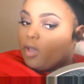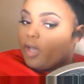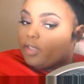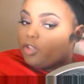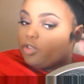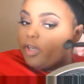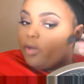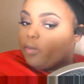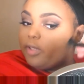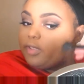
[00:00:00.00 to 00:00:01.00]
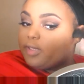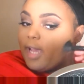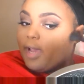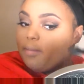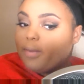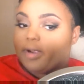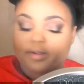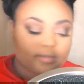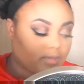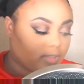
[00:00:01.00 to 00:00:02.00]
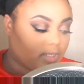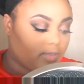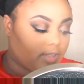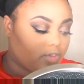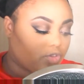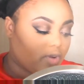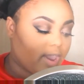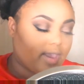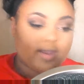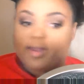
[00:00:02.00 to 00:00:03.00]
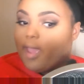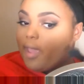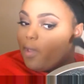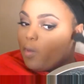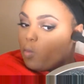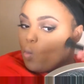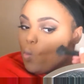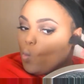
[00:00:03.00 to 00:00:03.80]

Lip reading: Concentrate where your side burns and then drag it down.